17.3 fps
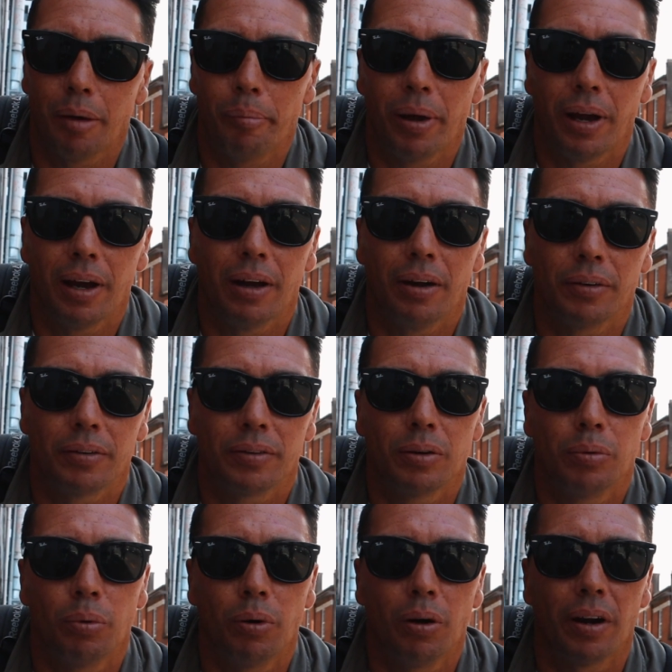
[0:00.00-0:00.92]
about
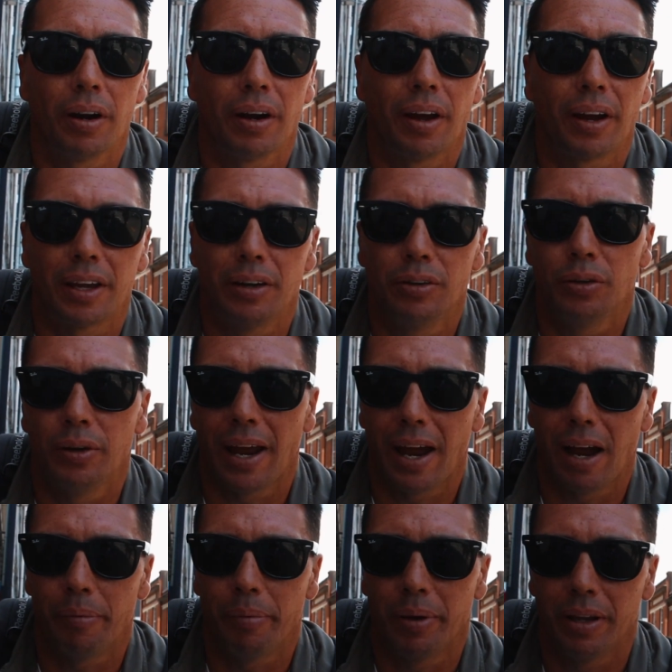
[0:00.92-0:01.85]
what I can do to
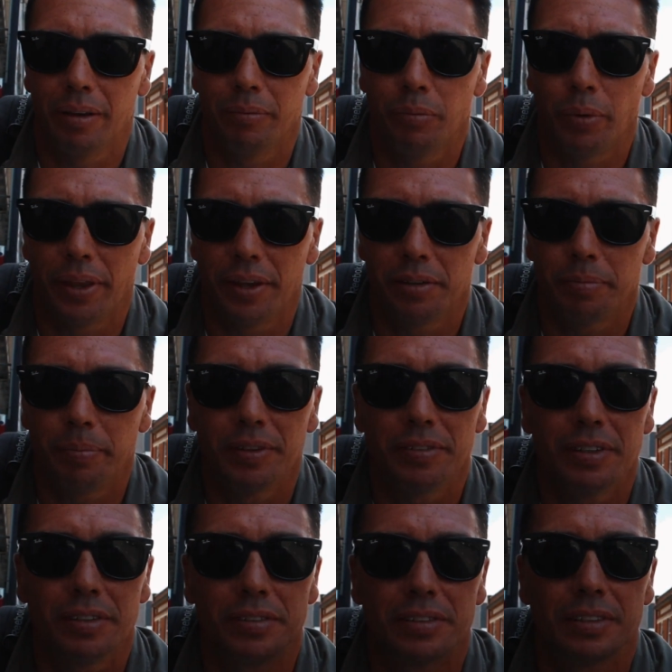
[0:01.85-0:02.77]
help him with his
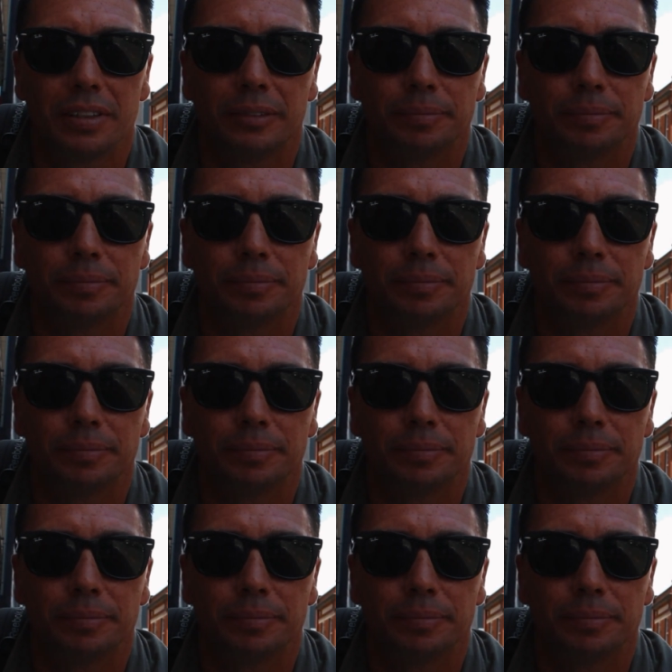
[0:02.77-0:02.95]
business.